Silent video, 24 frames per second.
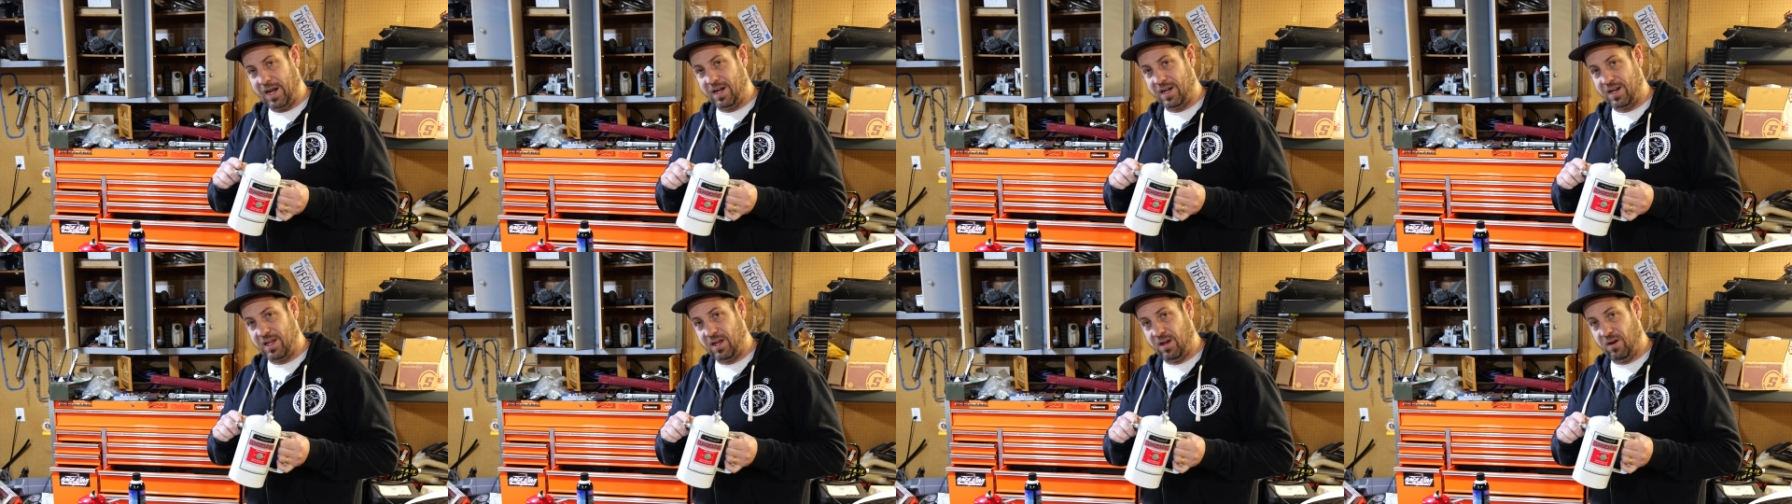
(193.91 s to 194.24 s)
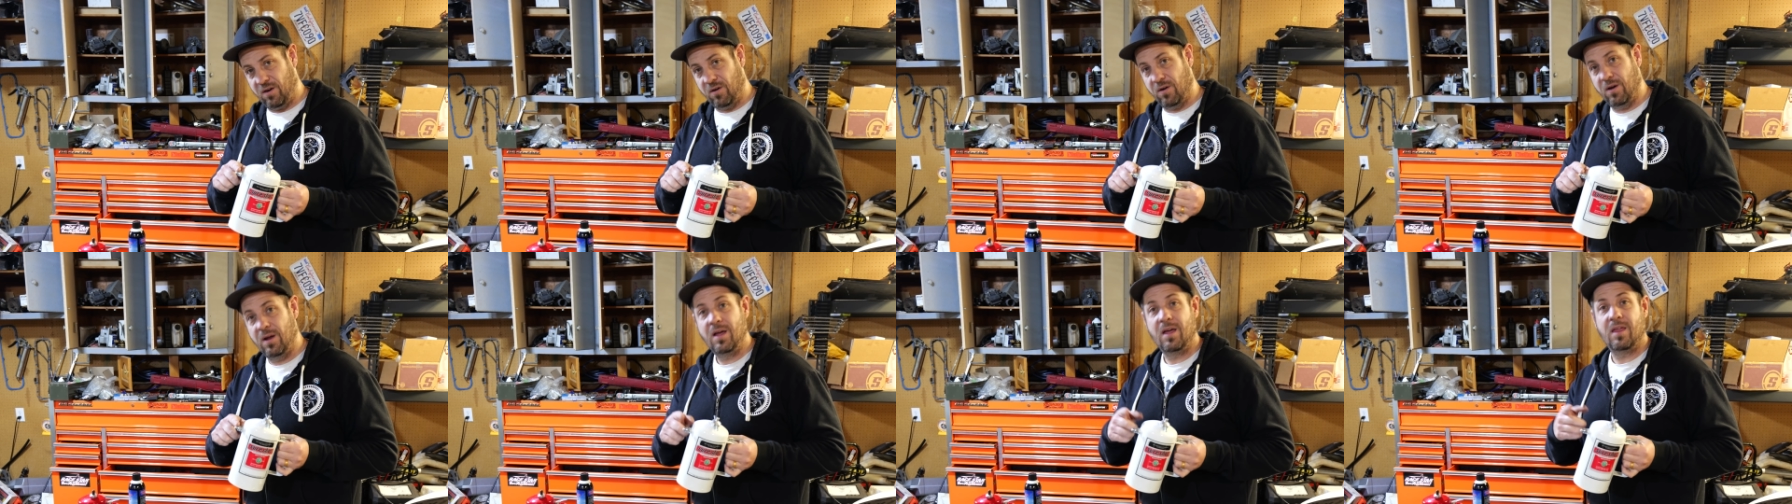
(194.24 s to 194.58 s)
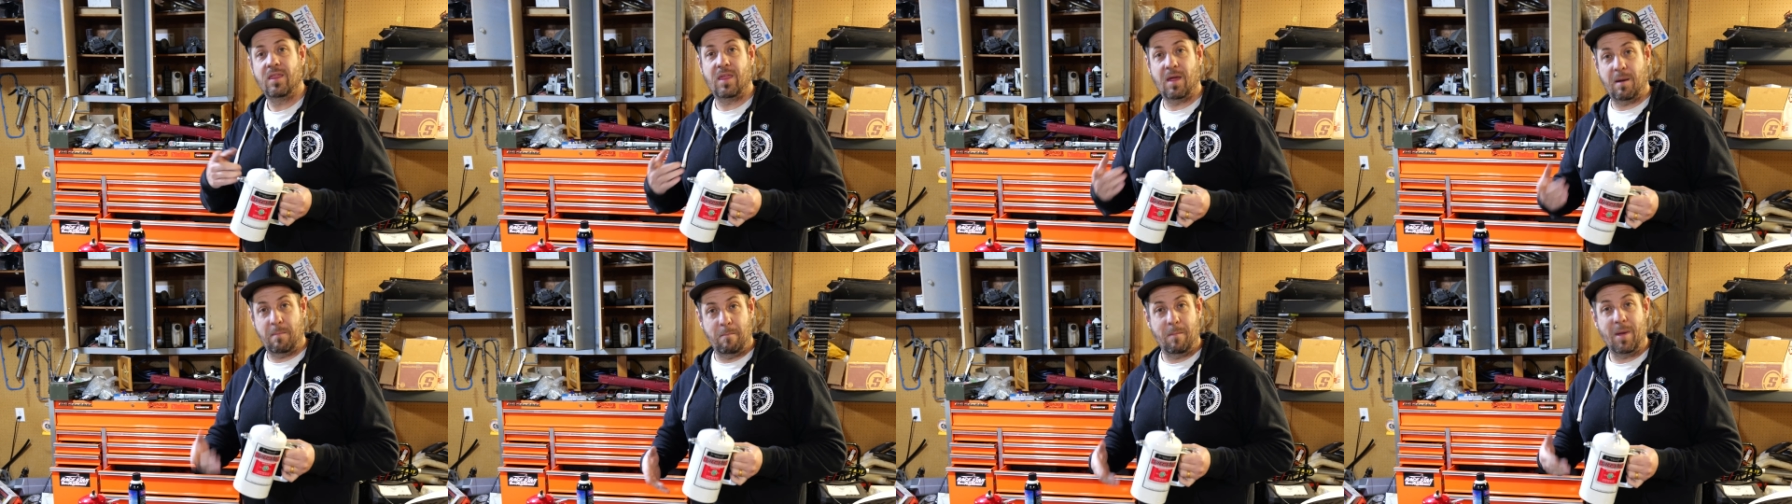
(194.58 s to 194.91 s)
in here
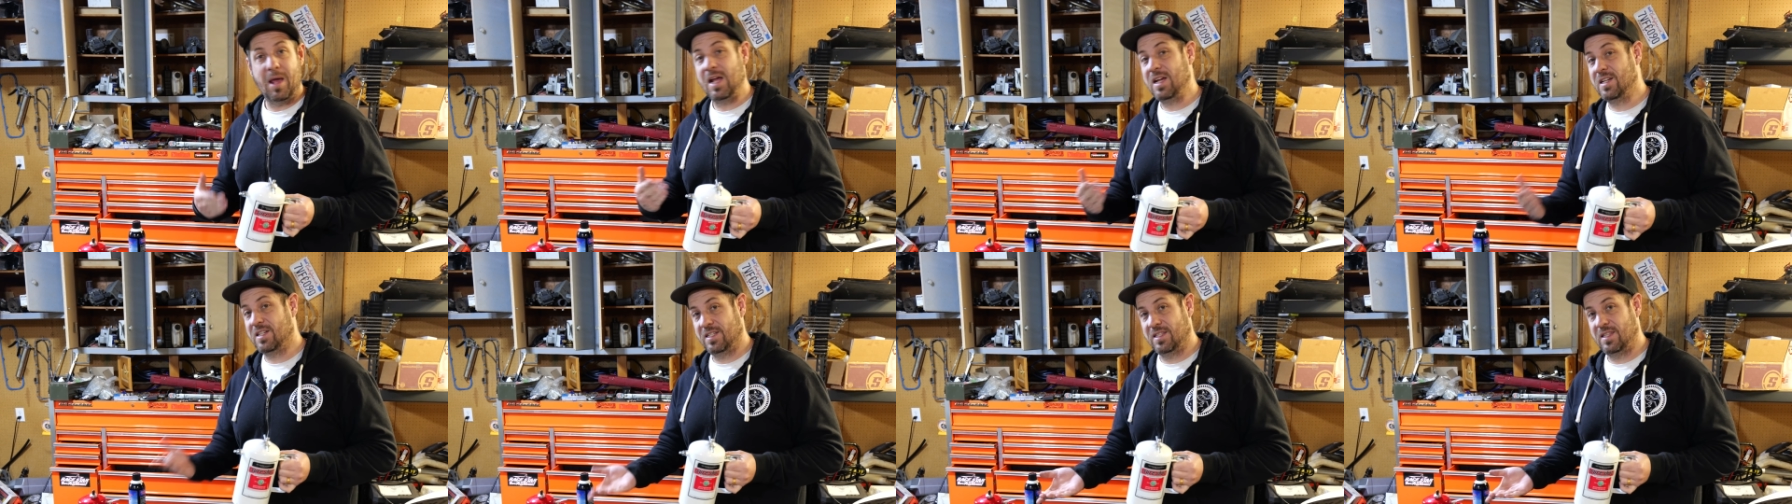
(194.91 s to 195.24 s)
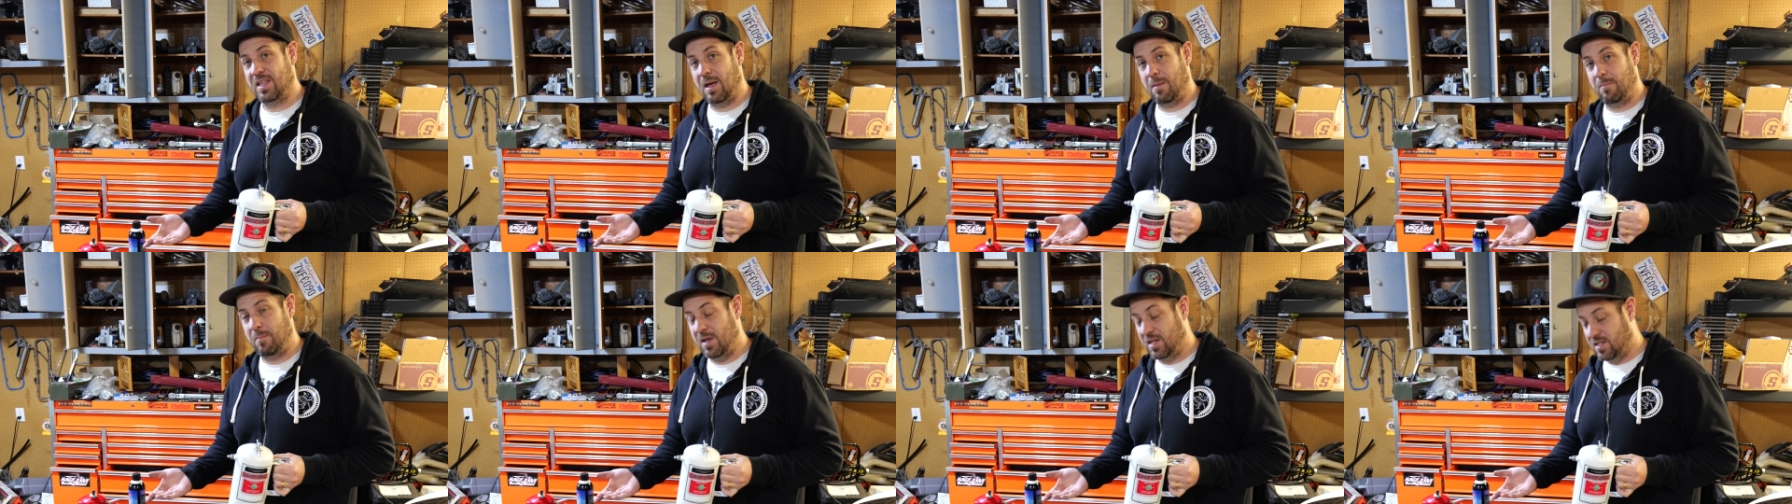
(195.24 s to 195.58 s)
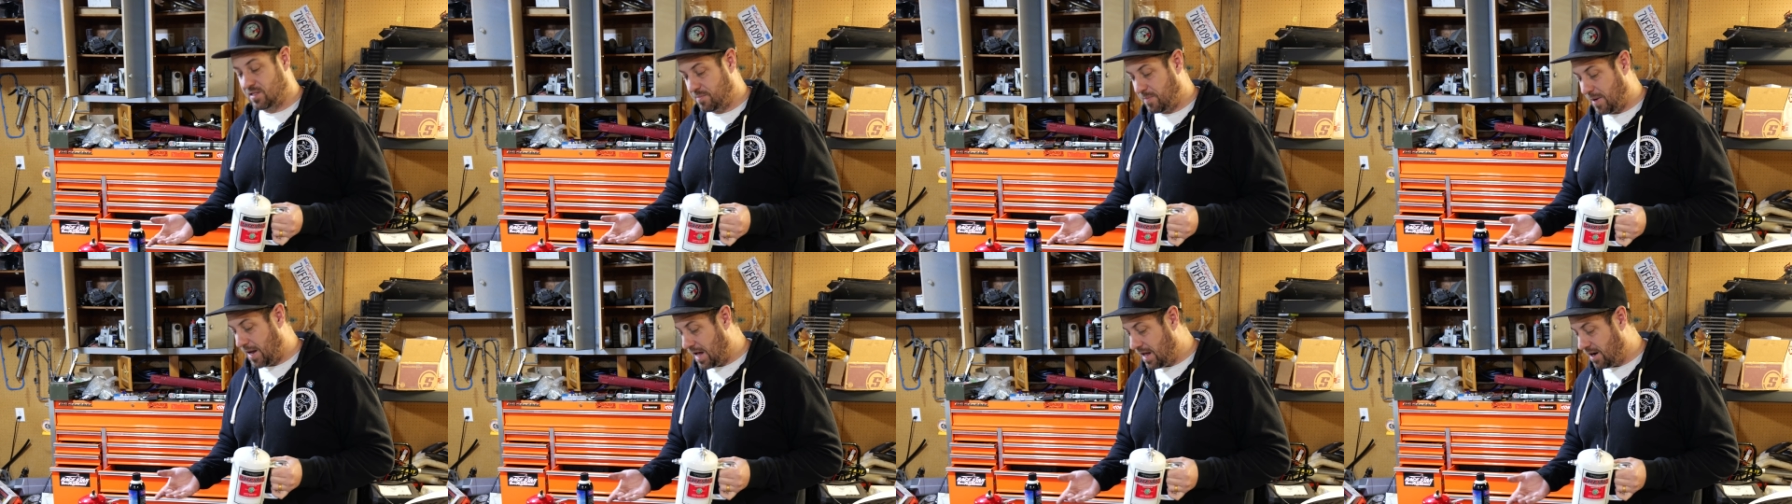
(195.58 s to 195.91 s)
that makes it that
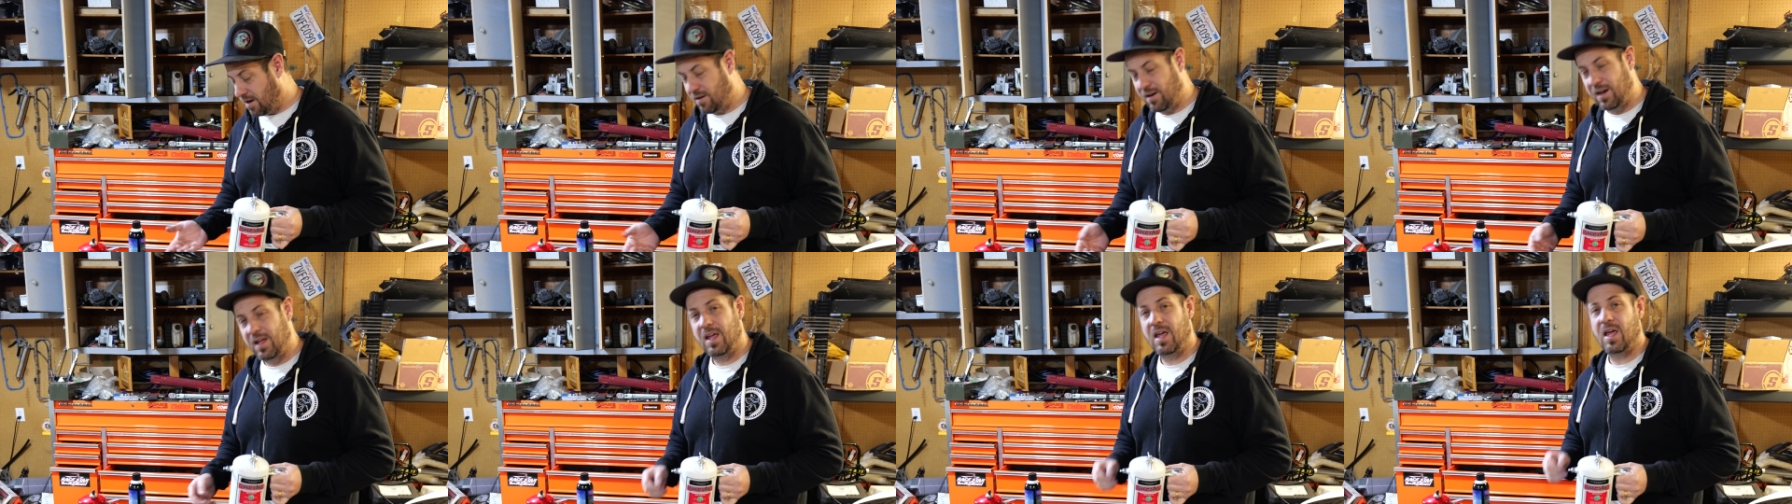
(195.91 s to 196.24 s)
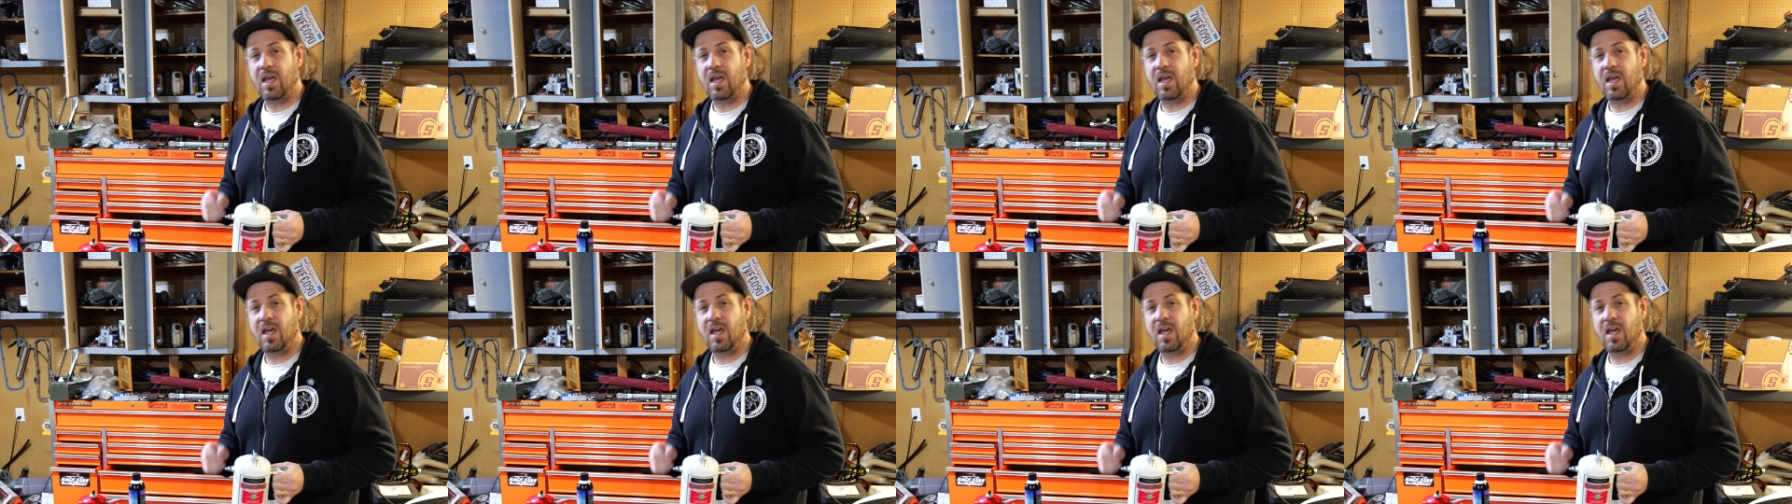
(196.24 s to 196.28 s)
mist pattern,